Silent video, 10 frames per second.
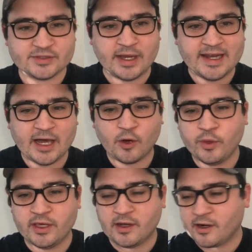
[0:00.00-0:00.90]
right now
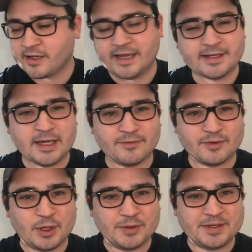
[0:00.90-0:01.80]
we are kind of covering
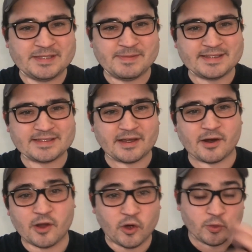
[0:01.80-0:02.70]
all the expenses on
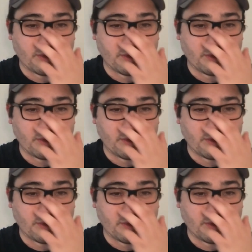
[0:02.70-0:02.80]
our own.